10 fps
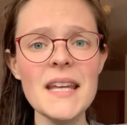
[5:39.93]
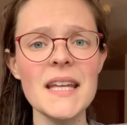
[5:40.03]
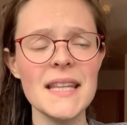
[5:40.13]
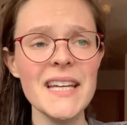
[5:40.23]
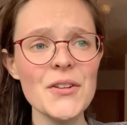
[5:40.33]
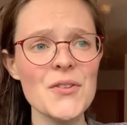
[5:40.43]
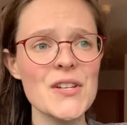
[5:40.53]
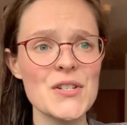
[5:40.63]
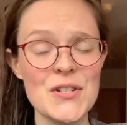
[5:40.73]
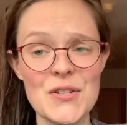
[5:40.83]
The other
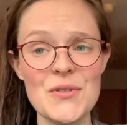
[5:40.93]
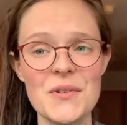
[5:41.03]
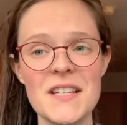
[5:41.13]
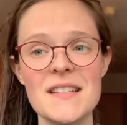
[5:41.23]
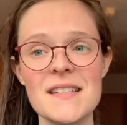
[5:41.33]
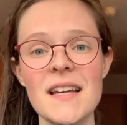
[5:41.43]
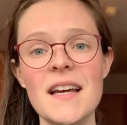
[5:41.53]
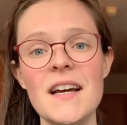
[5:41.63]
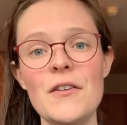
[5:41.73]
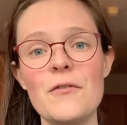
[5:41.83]
thing too is
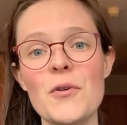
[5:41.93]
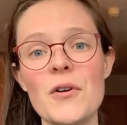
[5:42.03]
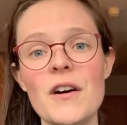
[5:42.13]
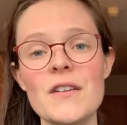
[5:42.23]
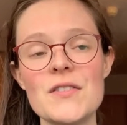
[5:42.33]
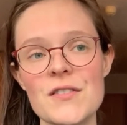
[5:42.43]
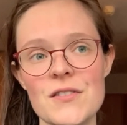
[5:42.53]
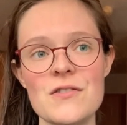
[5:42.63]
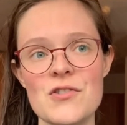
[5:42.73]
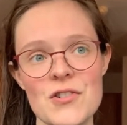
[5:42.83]
for
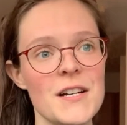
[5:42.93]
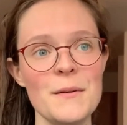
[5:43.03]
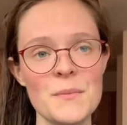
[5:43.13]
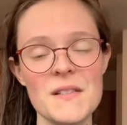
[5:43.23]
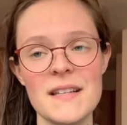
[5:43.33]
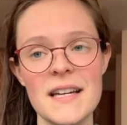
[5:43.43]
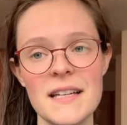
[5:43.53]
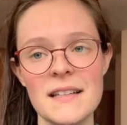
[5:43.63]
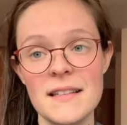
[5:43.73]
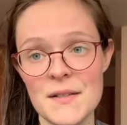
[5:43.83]
certain trips
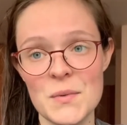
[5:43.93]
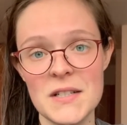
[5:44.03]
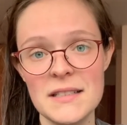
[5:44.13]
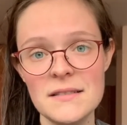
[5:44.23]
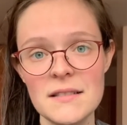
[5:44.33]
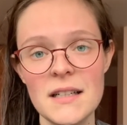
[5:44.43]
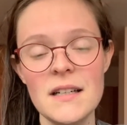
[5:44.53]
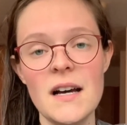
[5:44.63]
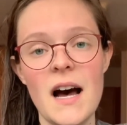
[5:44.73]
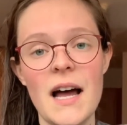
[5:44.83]
like this one,
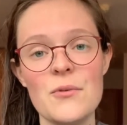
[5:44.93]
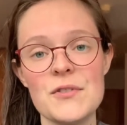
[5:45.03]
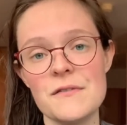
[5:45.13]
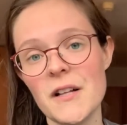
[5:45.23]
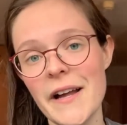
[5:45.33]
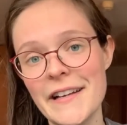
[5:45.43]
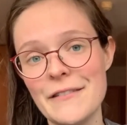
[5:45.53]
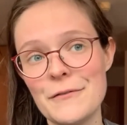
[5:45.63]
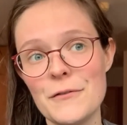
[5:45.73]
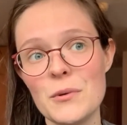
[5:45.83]
I was
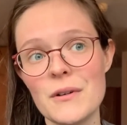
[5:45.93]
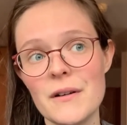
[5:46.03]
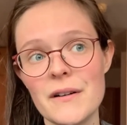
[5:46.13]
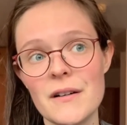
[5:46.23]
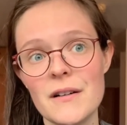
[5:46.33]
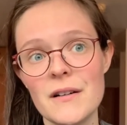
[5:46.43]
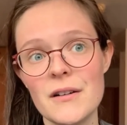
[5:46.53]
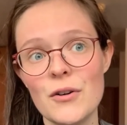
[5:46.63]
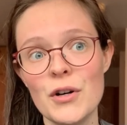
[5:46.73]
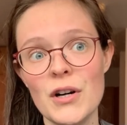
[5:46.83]
flying for
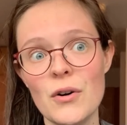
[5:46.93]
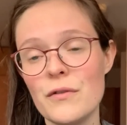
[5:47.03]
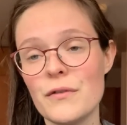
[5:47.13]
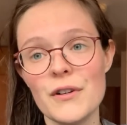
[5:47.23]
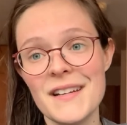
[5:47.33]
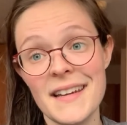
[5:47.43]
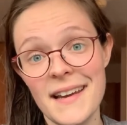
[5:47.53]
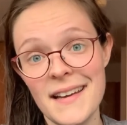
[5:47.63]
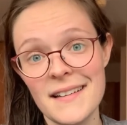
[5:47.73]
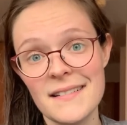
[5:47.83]
over a
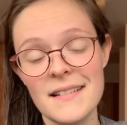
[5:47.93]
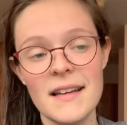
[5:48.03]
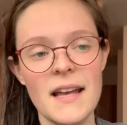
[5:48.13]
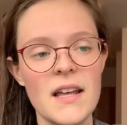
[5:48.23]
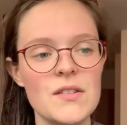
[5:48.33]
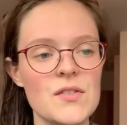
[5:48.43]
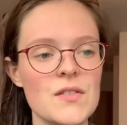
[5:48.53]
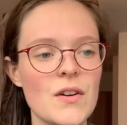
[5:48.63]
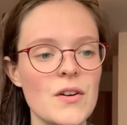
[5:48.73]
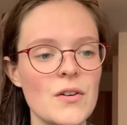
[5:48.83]
day. And
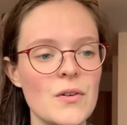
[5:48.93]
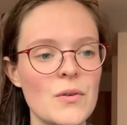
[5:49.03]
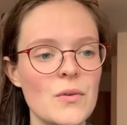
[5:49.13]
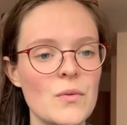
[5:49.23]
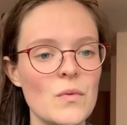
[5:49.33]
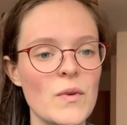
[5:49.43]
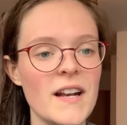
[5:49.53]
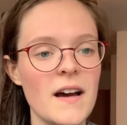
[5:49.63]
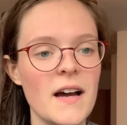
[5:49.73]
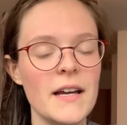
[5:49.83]
so when
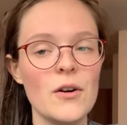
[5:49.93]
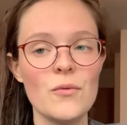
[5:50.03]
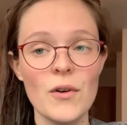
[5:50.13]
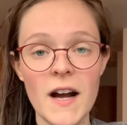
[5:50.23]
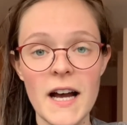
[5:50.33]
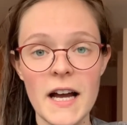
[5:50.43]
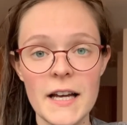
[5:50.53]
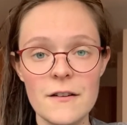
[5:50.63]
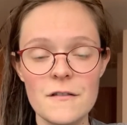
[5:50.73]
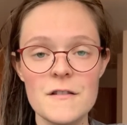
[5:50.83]
I
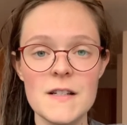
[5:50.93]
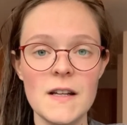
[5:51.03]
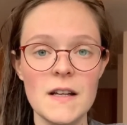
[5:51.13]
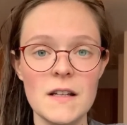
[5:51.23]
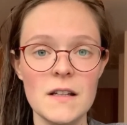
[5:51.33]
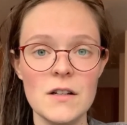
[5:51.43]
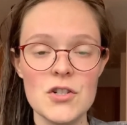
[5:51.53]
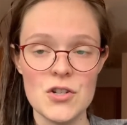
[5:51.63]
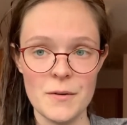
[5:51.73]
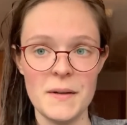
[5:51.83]
arrived in
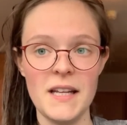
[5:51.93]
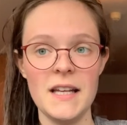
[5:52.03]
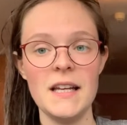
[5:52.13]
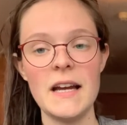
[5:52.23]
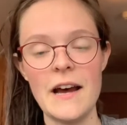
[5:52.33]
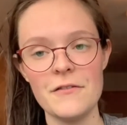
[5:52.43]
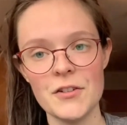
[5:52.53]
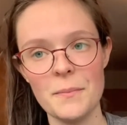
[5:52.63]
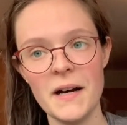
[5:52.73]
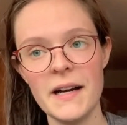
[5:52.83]
Germany
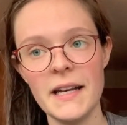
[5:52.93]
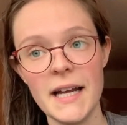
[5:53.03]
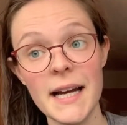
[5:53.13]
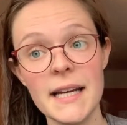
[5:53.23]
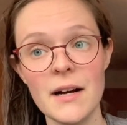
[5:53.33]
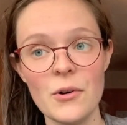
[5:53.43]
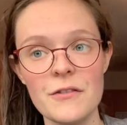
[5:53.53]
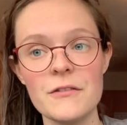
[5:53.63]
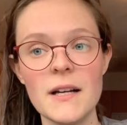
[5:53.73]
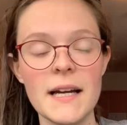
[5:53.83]
after my 9-hour
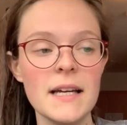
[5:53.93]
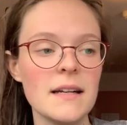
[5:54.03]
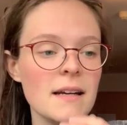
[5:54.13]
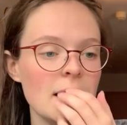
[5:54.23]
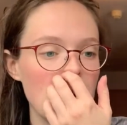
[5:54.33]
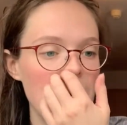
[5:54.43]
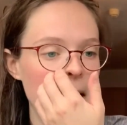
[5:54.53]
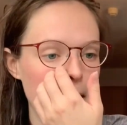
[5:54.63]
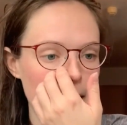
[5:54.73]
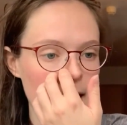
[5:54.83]
flight,
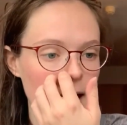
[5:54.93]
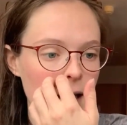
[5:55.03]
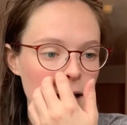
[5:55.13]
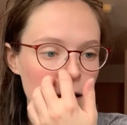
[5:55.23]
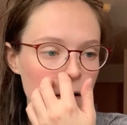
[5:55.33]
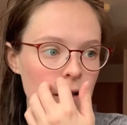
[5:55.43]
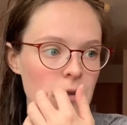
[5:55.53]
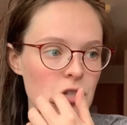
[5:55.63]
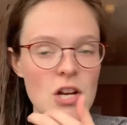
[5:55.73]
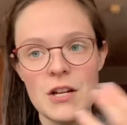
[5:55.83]
I
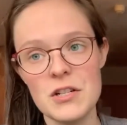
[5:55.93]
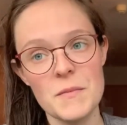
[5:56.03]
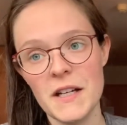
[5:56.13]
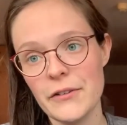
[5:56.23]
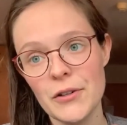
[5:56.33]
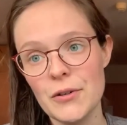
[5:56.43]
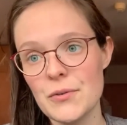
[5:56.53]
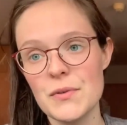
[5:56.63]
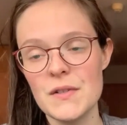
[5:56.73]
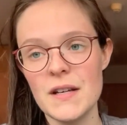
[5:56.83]
changed my
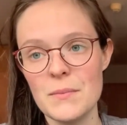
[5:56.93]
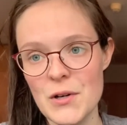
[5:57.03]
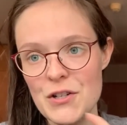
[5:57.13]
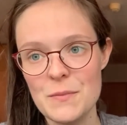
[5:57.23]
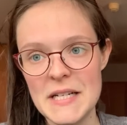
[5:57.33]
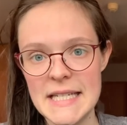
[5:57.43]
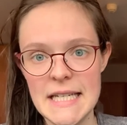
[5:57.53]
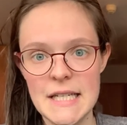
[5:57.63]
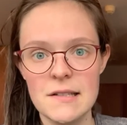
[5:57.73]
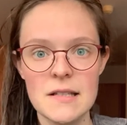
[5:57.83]
clothes and brushed my
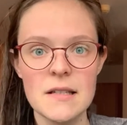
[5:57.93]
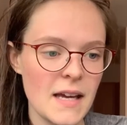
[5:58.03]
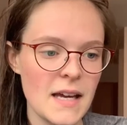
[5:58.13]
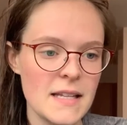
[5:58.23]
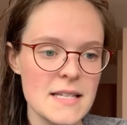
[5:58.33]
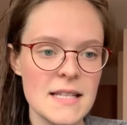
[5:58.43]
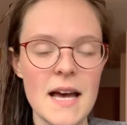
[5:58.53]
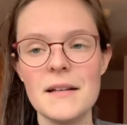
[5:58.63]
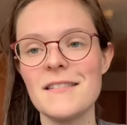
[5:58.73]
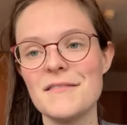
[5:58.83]
teeth. And
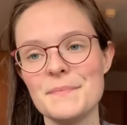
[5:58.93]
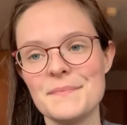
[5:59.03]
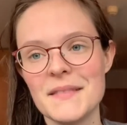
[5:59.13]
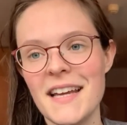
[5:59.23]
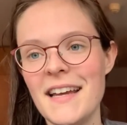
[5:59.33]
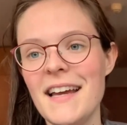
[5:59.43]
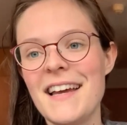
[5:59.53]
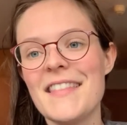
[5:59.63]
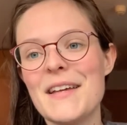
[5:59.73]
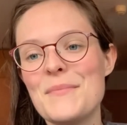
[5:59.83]
that
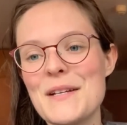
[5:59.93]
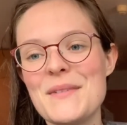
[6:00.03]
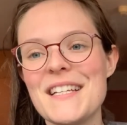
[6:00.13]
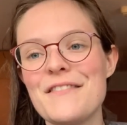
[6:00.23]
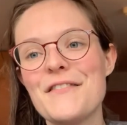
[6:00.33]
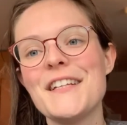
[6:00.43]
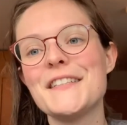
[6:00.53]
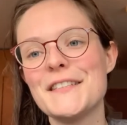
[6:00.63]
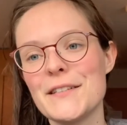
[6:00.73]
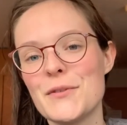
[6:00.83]
made me feel
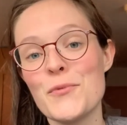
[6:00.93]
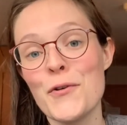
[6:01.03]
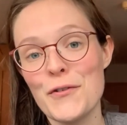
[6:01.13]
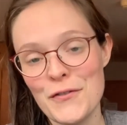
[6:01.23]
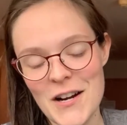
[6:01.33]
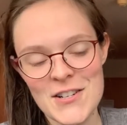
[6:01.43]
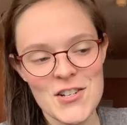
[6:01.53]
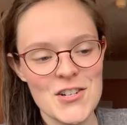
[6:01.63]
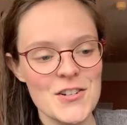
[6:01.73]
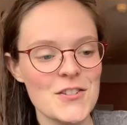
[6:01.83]
a little more refreshed.